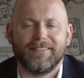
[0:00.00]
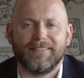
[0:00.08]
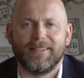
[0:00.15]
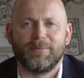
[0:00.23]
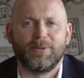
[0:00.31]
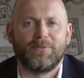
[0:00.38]

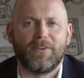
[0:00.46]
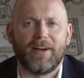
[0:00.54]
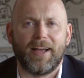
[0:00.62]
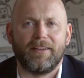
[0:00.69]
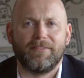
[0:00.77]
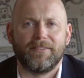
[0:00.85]
Number
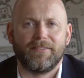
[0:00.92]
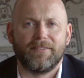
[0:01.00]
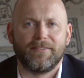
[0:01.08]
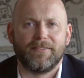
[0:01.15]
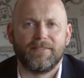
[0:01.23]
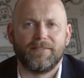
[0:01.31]
5,
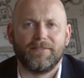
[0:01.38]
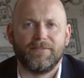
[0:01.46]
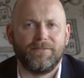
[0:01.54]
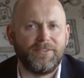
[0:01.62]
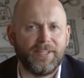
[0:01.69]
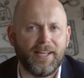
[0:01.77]

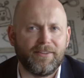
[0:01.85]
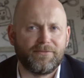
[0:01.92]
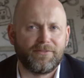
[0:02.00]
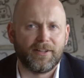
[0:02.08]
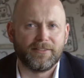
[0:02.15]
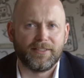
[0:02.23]
VA
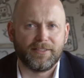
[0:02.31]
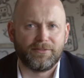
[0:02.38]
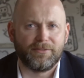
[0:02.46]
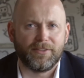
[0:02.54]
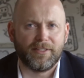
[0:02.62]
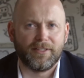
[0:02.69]
funding
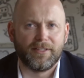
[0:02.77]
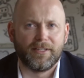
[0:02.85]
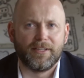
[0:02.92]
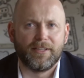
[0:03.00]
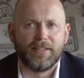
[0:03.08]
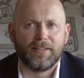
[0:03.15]
fee.
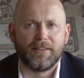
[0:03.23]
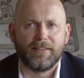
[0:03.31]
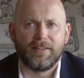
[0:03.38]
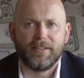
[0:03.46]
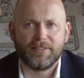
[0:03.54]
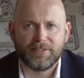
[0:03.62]

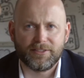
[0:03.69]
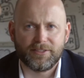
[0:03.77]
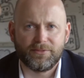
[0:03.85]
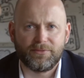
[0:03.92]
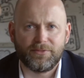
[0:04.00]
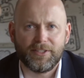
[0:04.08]
This is
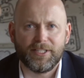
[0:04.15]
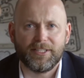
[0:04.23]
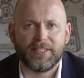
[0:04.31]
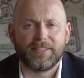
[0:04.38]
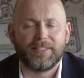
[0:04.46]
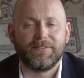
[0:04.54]
the fee
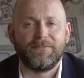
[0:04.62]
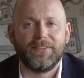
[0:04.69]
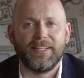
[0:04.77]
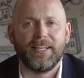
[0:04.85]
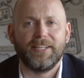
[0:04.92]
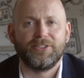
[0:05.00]
that the
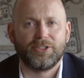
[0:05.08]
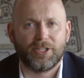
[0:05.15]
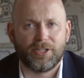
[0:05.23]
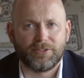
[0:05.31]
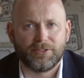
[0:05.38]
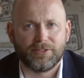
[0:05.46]
VA
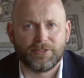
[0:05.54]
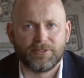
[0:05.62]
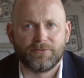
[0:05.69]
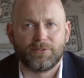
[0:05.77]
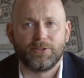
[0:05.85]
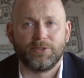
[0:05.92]

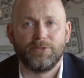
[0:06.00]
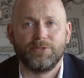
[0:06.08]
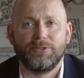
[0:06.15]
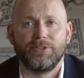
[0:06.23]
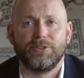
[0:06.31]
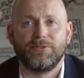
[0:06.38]
charges for
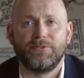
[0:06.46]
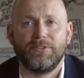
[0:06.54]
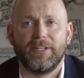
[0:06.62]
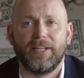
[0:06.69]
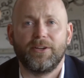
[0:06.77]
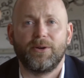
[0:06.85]
using your
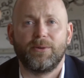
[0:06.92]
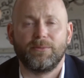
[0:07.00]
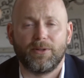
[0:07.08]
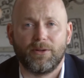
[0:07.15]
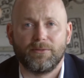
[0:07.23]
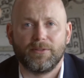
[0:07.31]
VA
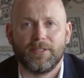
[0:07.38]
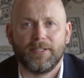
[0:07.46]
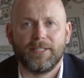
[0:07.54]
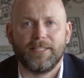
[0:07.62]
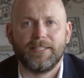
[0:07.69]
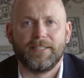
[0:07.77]
home loan.
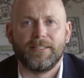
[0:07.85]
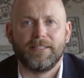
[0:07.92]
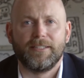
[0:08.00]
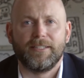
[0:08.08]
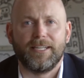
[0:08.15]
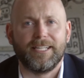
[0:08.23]

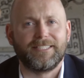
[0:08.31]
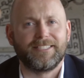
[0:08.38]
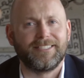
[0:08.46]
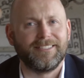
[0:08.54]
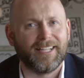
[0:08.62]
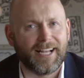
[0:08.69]

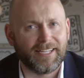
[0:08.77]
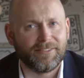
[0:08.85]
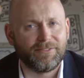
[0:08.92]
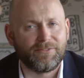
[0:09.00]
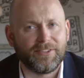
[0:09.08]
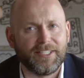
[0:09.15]
It's not
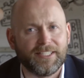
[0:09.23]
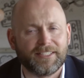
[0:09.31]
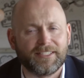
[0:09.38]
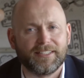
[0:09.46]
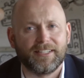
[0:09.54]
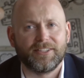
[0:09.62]
a fee
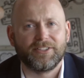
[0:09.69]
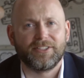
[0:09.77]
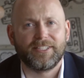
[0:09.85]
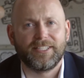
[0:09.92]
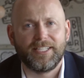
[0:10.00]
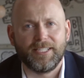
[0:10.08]
that the lender
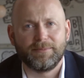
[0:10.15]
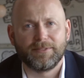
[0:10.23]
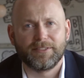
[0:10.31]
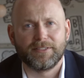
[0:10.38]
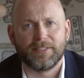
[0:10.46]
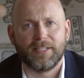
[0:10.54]

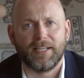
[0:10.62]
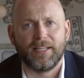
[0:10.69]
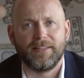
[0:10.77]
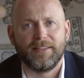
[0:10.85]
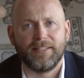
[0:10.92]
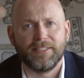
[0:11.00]
keeps,
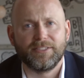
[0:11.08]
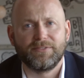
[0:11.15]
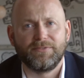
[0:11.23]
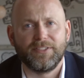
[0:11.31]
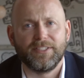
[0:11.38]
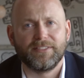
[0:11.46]
and this
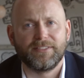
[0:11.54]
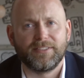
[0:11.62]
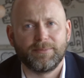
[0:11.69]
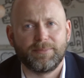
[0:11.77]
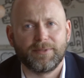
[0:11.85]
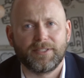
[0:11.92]
fee is
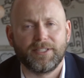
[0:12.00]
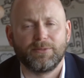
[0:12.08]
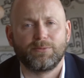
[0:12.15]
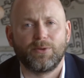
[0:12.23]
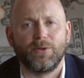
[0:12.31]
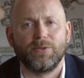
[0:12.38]
typically
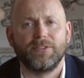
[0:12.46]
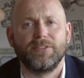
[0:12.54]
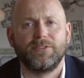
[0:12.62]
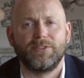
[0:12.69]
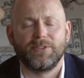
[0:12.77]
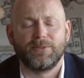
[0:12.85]
rolled
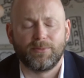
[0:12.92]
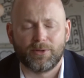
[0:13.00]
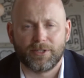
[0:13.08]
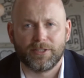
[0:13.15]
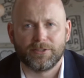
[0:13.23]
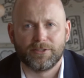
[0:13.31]
into your
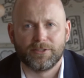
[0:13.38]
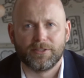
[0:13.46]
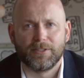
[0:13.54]
mortgage.